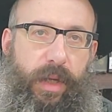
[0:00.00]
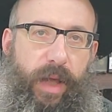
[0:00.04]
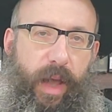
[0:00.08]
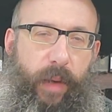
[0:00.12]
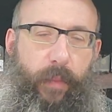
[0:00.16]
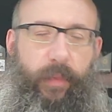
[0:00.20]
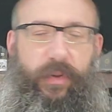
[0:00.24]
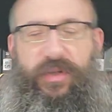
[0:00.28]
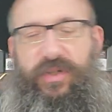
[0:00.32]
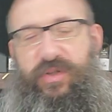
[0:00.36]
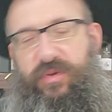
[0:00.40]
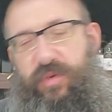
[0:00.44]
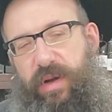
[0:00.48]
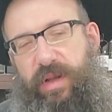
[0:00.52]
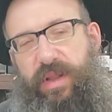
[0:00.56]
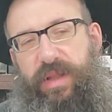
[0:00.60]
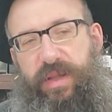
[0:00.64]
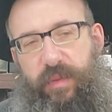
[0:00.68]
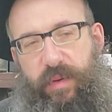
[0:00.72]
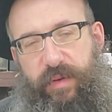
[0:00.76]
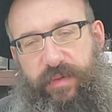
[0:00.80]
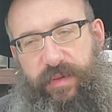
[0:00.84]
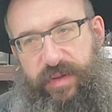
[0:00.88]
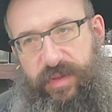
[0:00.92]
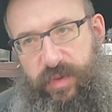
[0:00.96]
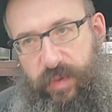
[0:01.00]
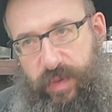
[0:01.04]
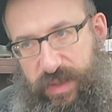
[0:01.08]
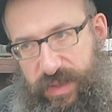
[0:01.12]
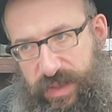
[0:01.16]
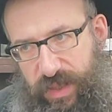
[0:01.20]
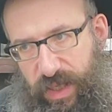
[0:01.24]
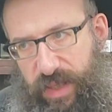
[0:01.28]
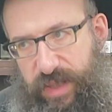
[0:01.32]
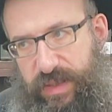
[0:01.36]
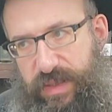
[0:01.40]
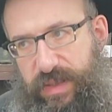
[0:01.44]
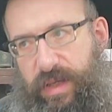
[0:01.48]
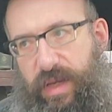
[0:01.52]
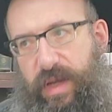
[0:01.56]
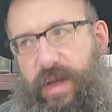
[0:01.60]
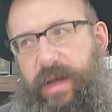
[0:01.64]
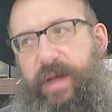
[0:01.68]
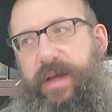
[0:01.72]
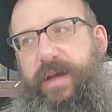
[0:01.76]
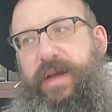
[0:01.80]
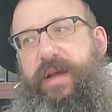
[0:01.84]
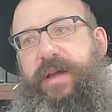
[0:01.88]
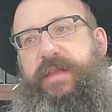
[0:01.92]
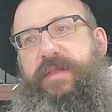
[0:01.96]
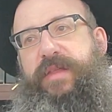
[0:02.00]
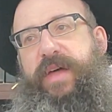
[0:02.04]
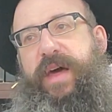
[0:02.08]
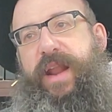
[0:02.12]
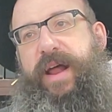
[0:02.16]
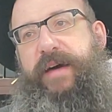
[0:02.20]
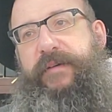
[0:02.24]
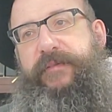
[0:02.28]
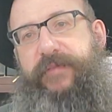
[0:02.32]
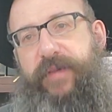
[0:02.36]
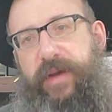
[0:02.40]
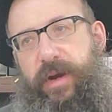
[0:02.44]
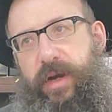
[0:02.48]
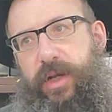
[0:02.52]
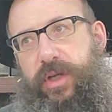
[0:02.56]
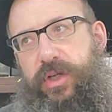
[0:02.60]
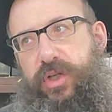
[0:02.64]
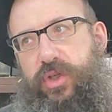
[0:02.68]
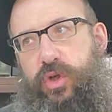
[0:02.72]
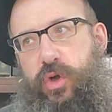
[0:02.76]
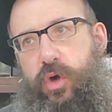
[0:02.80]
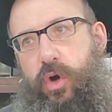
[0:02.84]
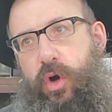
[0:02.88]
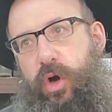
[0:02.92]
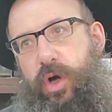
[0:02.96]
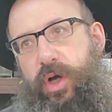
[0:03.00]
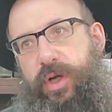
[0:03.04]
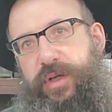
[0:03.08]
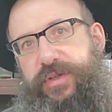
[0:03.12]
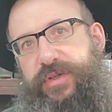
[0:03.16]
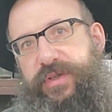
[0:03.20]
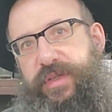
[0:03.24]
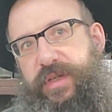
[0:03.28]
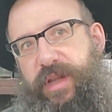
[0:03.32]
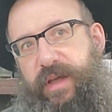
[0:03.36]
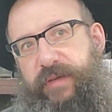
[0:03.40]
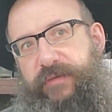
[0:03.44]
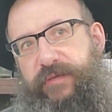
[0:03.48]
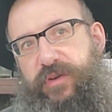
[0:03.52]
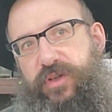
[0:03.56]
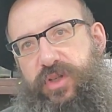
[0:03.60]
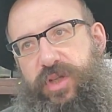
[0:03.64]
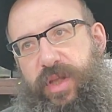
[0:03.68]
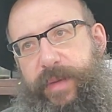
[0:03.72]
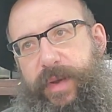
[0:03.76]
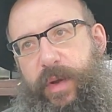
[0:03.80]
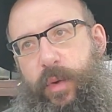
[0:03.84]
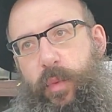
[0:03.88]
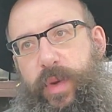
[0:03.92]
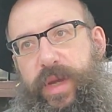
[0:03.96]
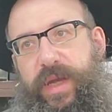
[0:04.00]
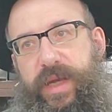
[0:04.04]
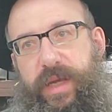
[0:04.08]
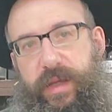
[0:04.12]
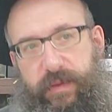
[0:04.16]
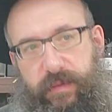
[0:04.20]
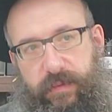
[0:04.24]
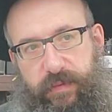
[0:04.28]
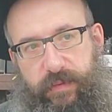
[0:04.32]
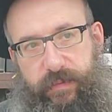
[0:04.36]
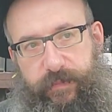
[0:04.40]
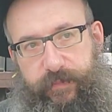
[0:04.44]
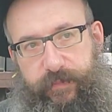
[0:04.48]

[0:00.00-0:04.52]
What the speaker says: And we're struggling with it. So He says that Averis caused the nefesh to be weakened.